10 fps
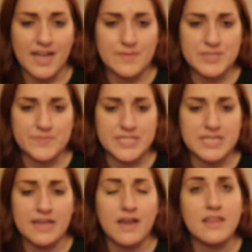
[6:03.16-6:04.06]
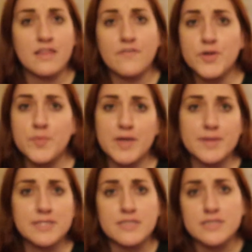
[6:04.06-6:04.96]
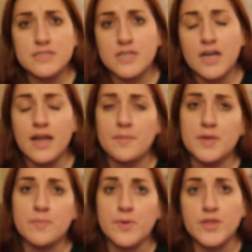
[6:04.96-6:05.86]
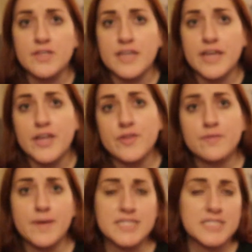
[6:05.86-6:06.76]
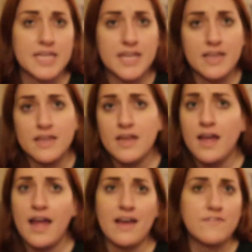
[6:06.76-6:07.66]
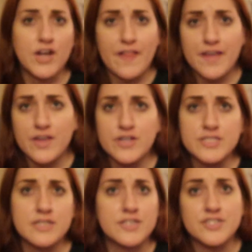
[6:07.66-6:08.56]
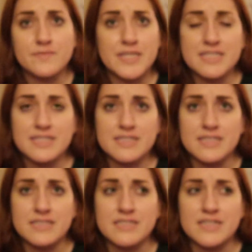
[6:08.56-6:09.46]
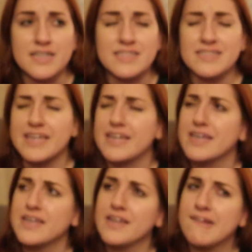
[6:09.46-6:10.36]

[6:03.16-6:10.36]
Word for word: the caption was like, "I love you, baby sister, happy birthday, you're the best thing ever, like you're such an amazing sister." And it's like,